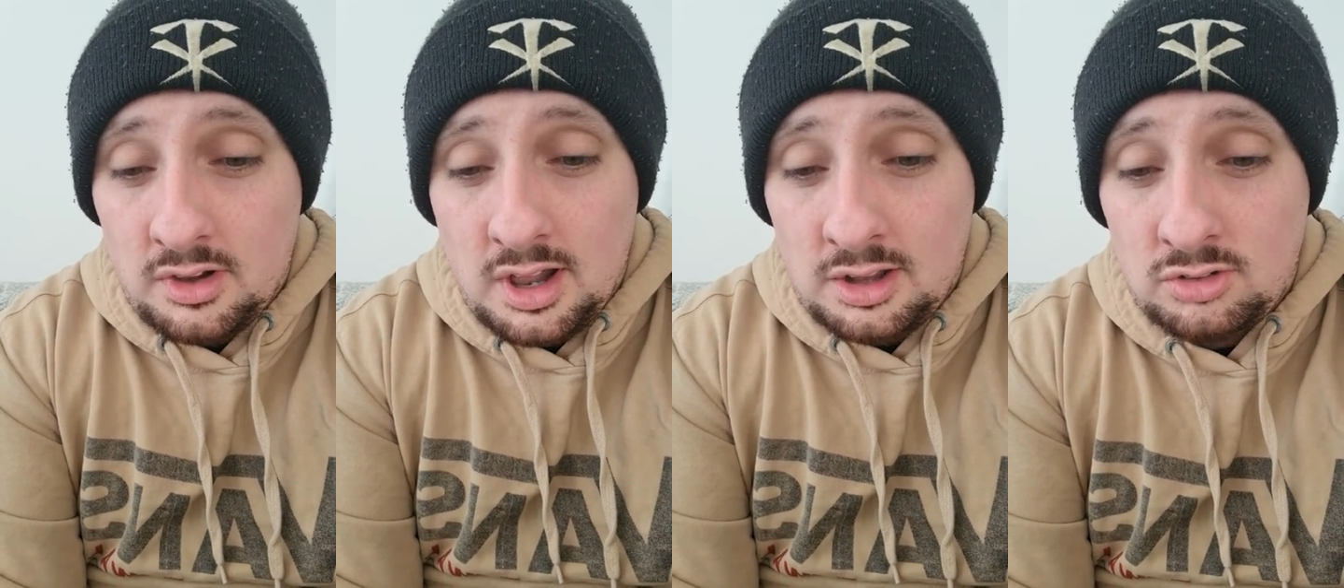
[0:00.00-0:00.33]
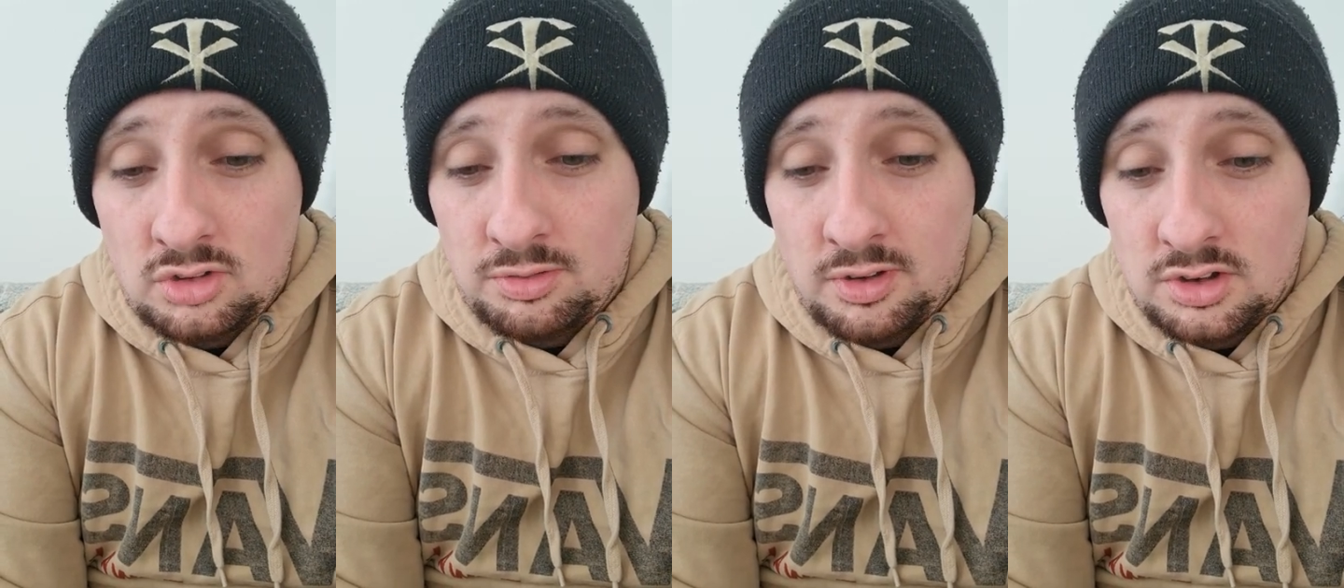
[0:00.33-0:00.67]
the
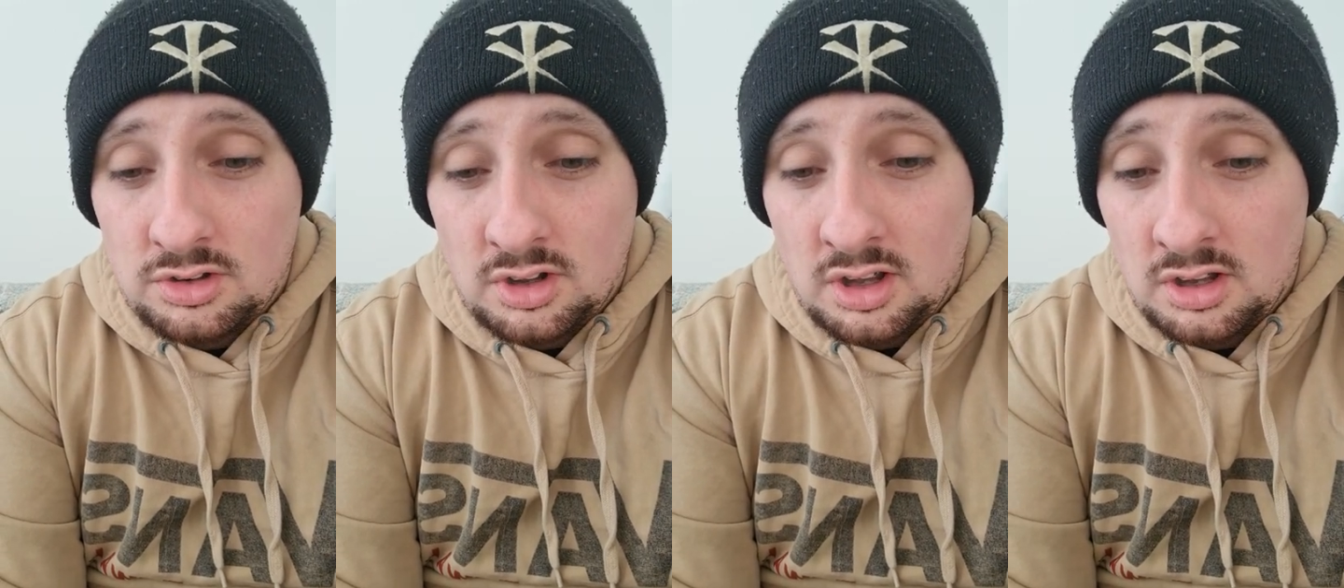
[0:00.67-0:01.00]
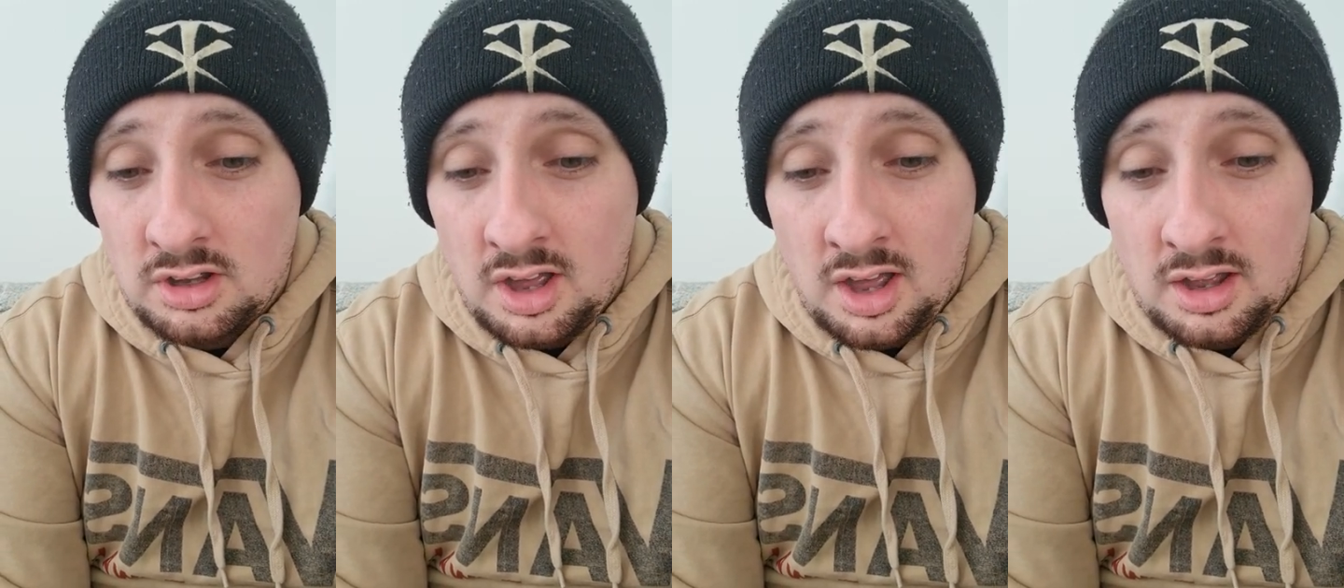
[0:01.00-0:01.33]
last defender.
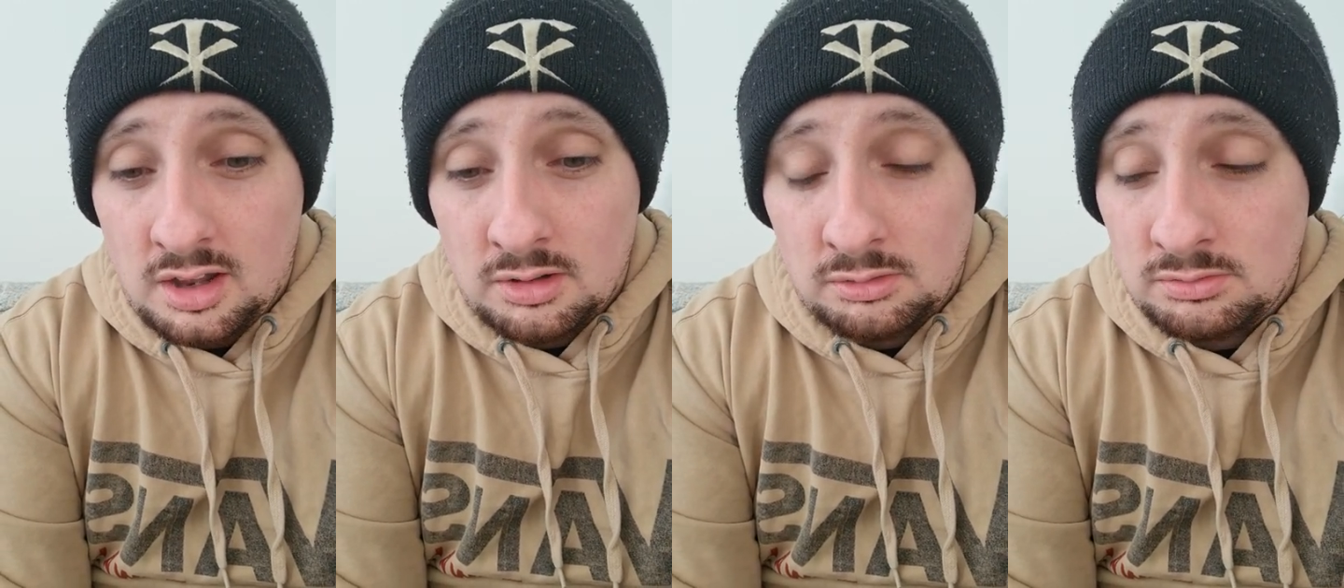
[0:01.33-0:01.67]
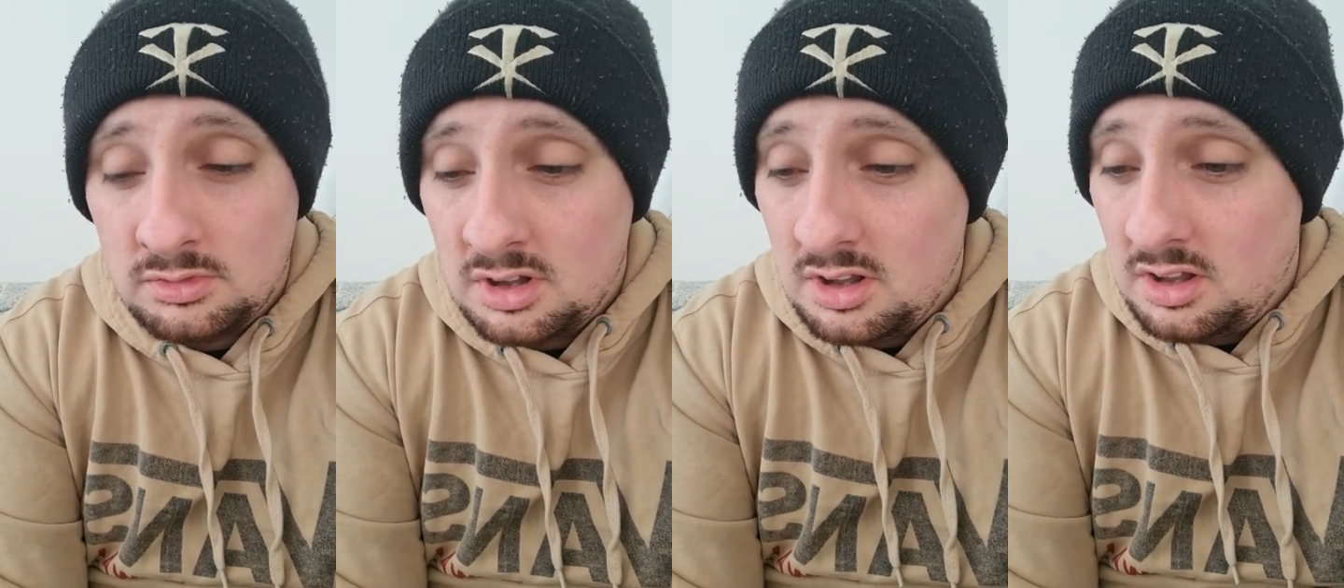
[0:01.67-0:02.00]

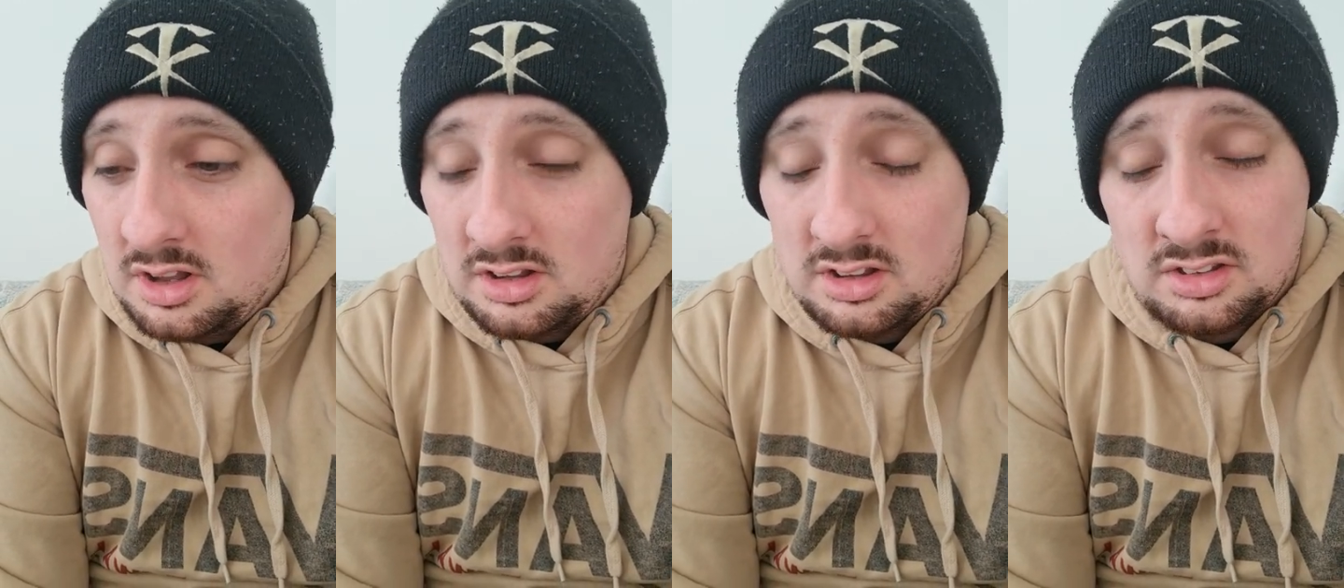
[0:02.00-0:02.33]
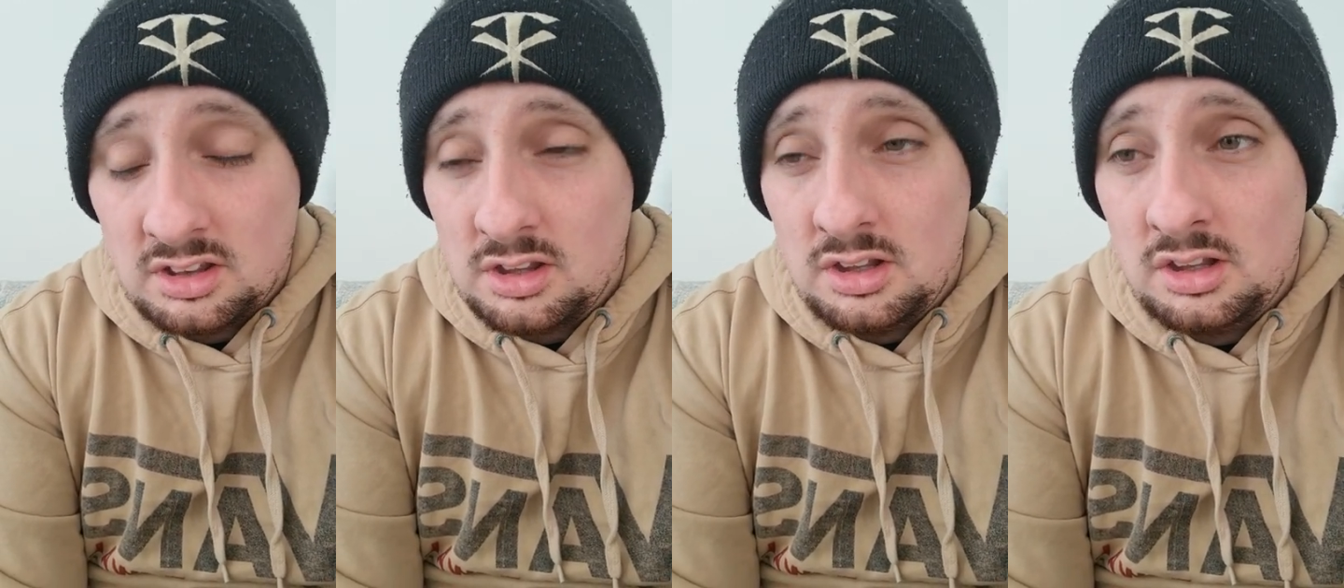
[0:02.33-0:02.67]

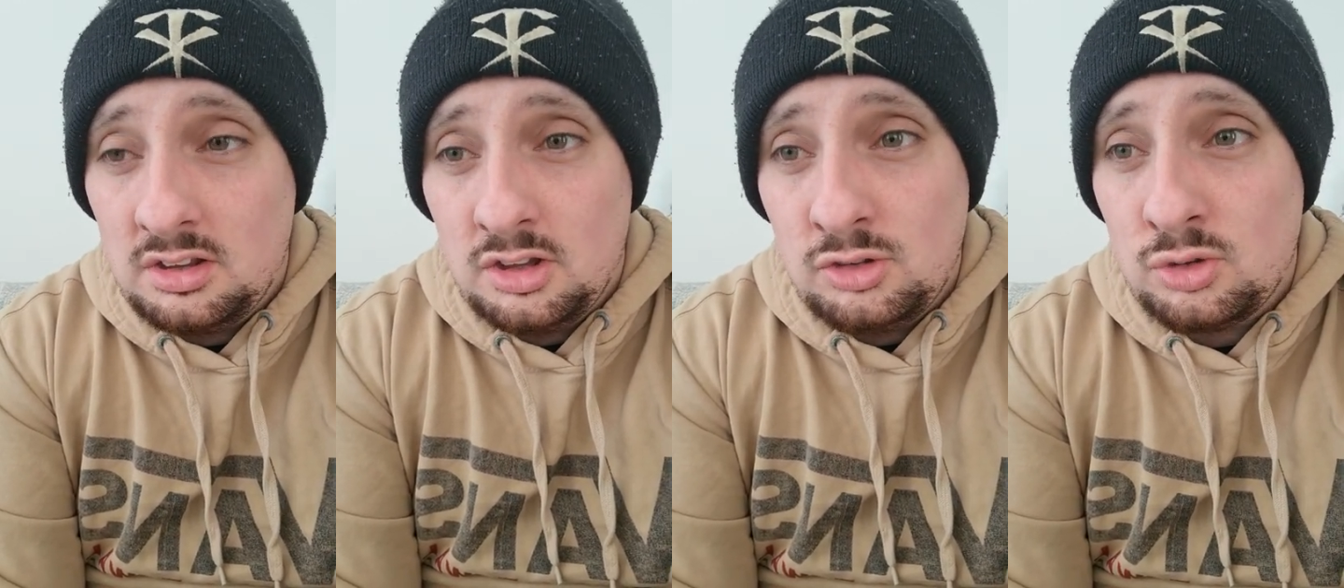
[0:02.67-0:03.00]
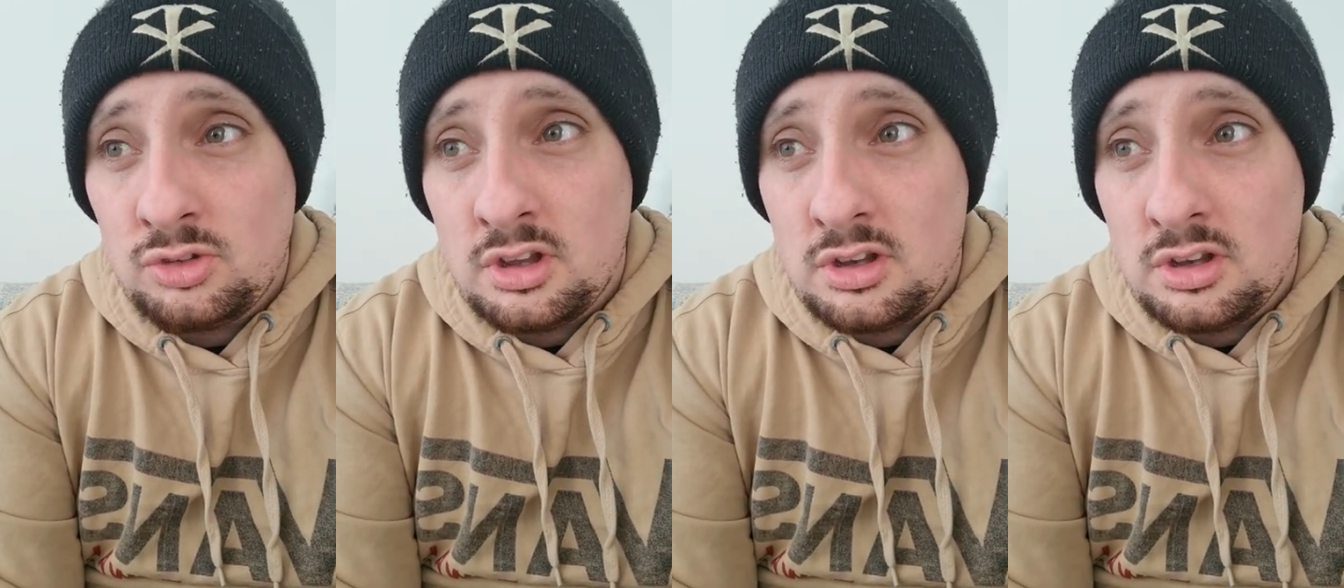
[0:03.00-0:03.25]
He just